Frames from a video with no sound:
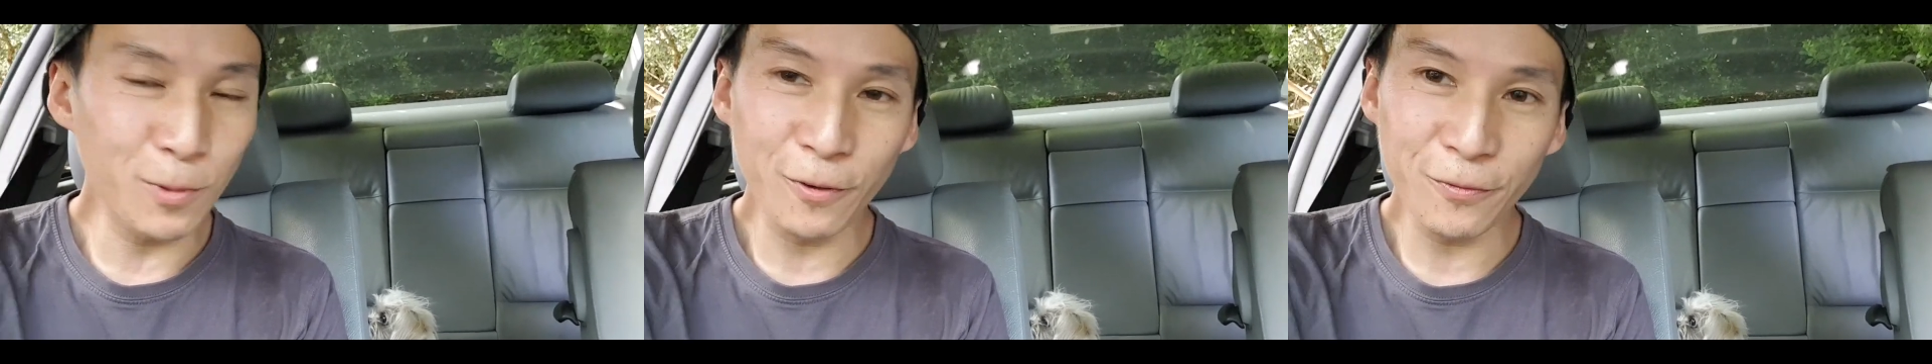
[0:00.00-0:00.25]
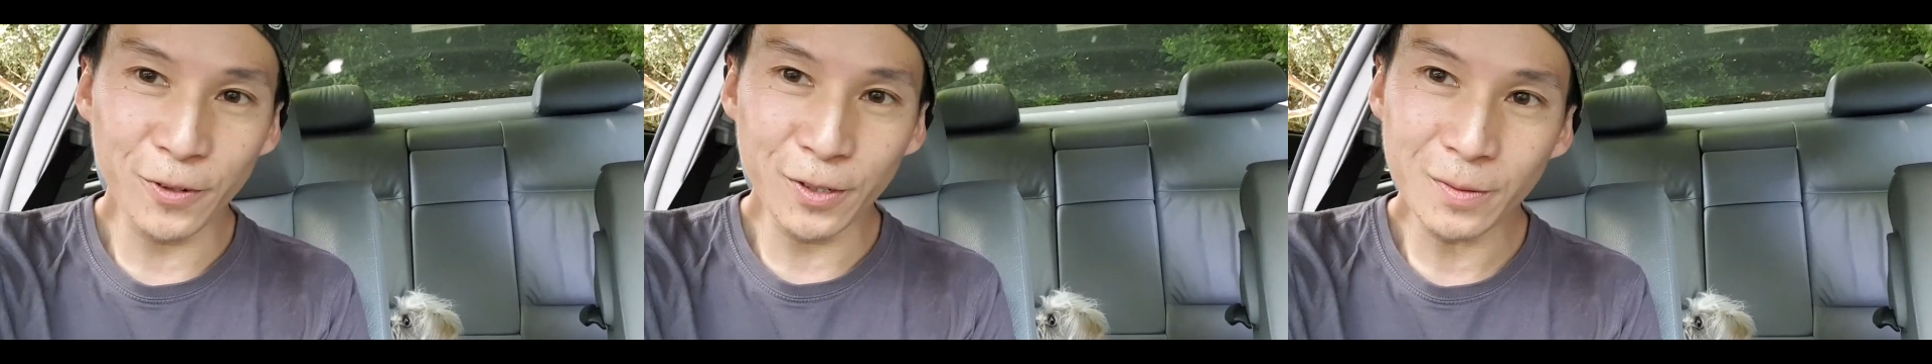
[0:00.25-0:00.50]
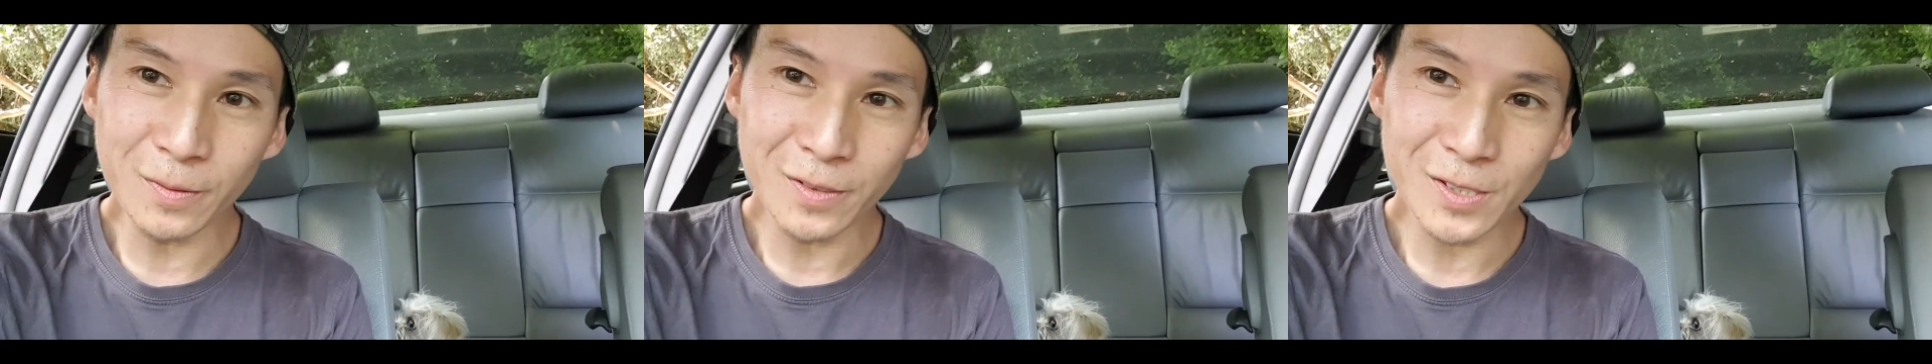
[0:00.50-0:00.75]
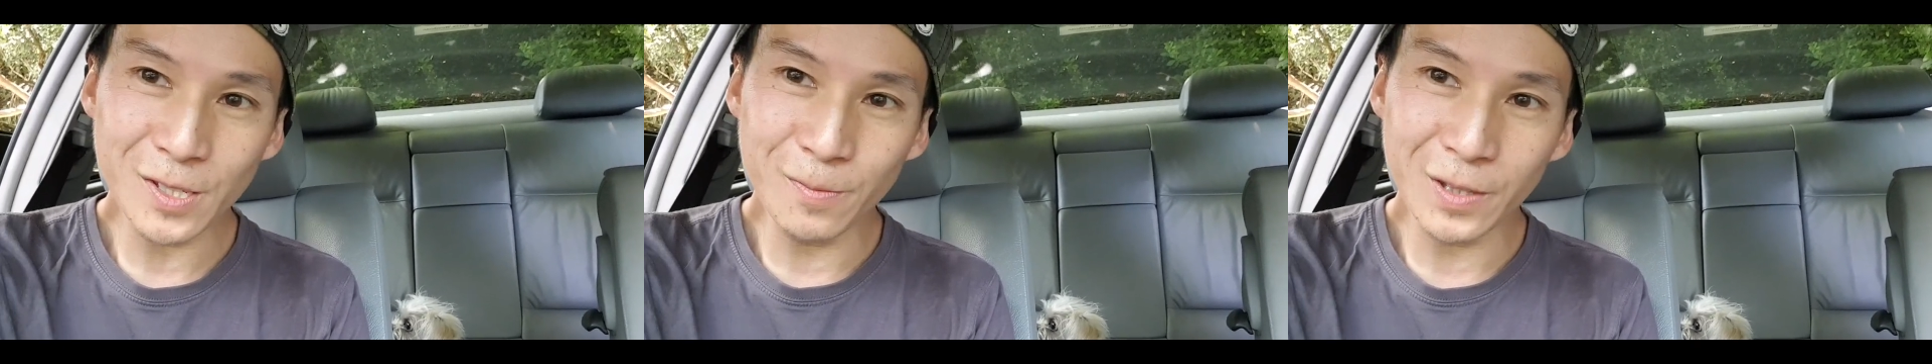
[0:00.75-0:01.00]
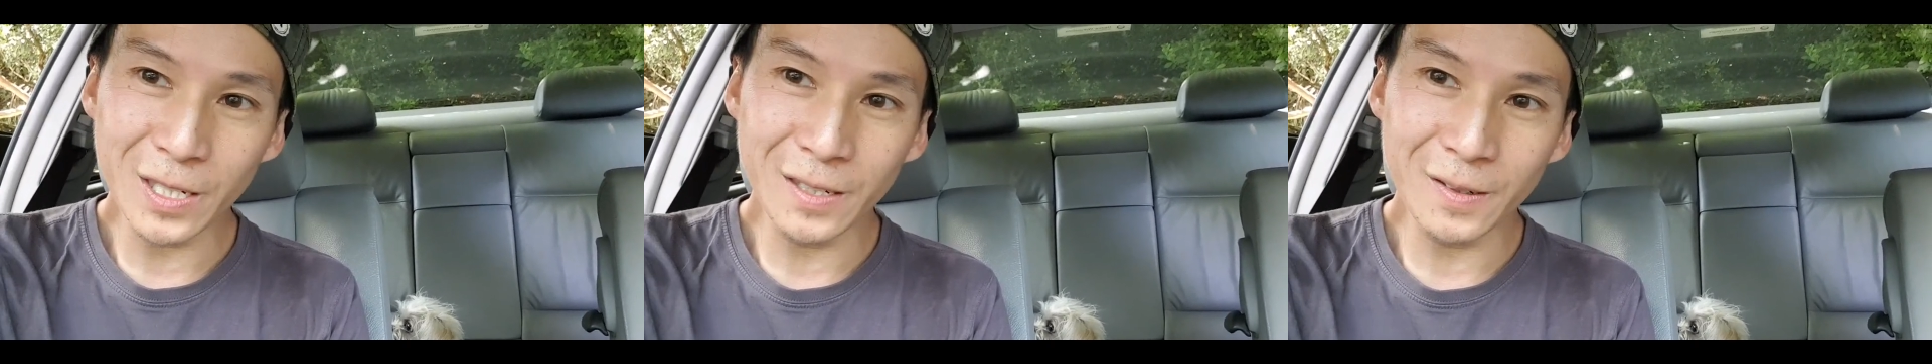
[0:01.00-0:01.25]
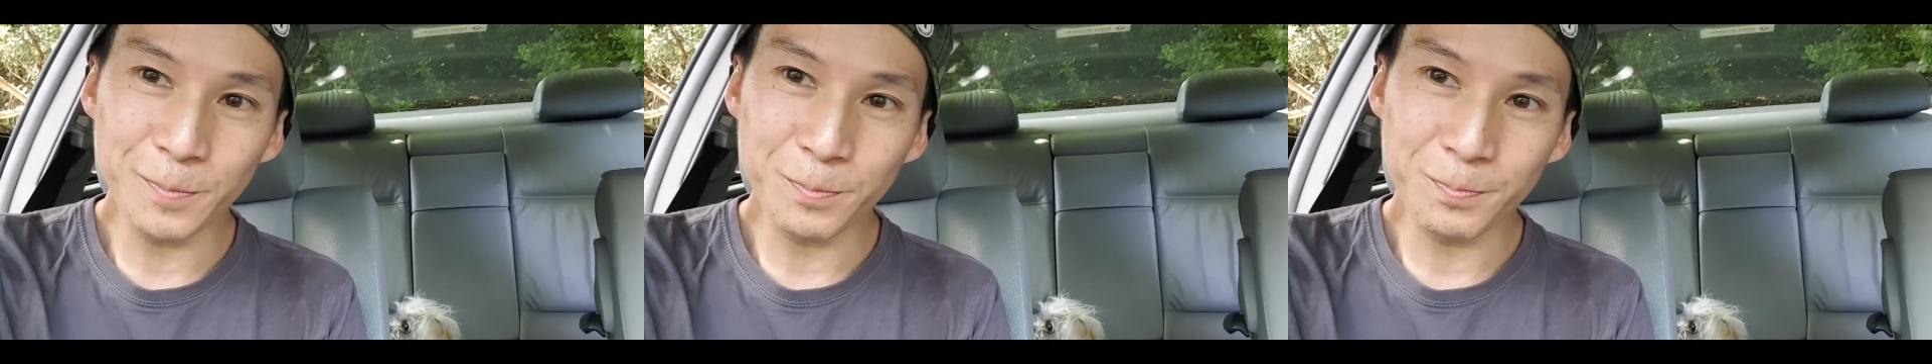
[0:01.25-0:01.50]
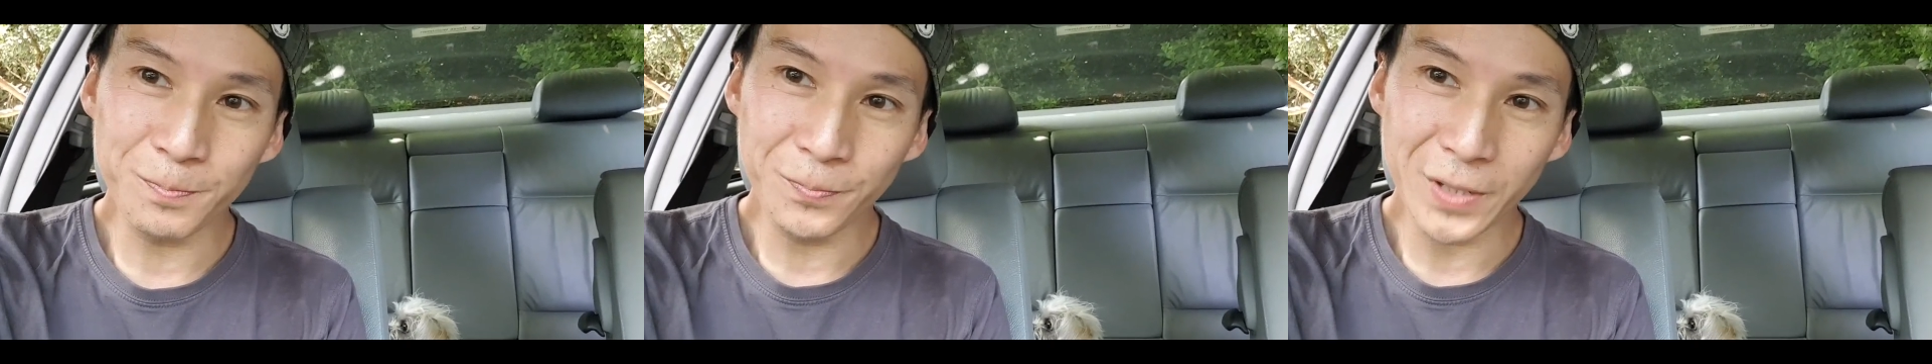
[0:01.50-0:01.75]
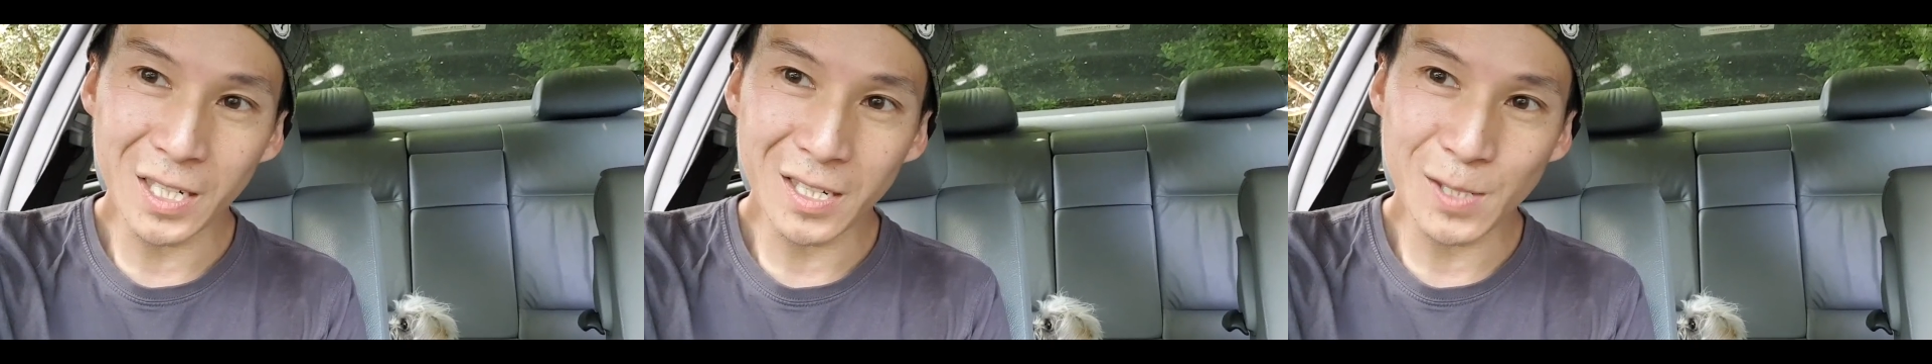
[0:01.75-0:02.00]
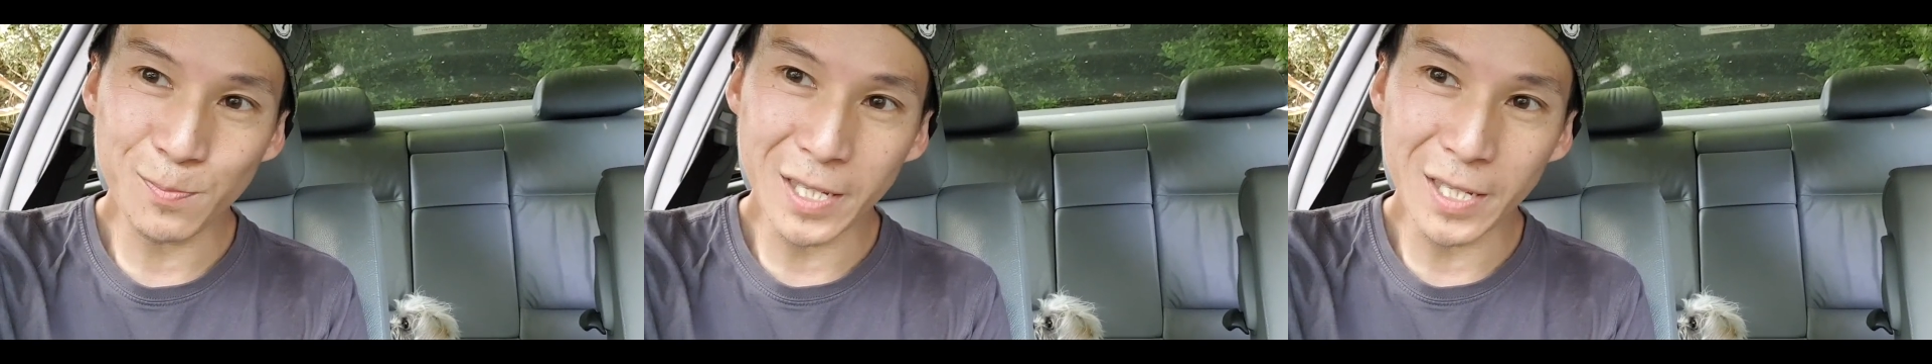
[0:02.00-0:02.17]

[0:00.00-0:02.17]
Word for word: more fun, something a nice